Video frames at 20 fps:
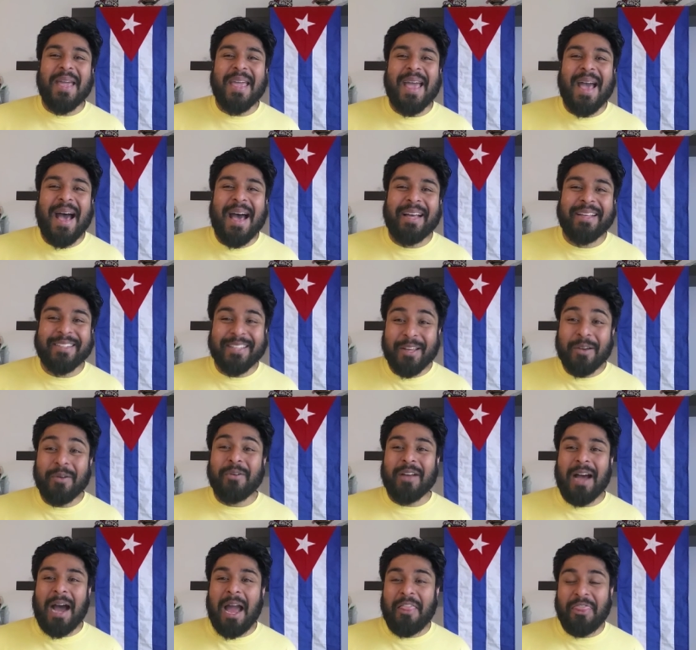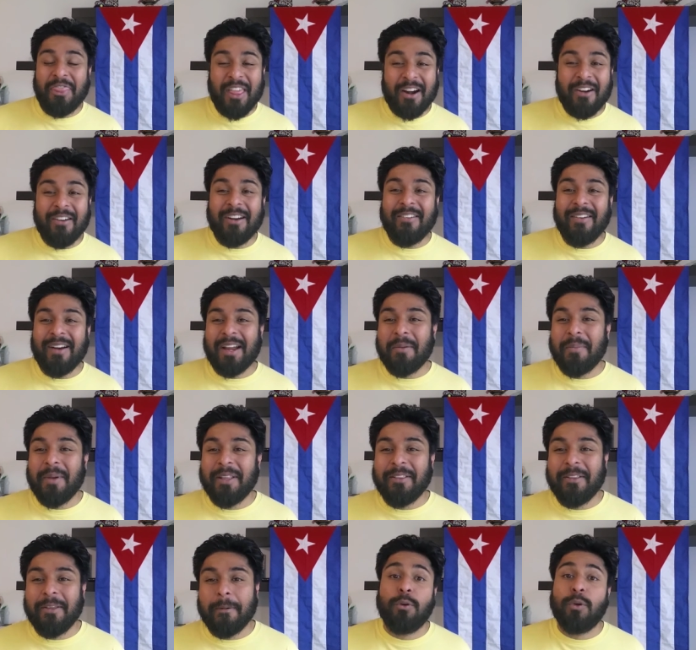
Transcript: but yeah, it, I thoroughly recommend it.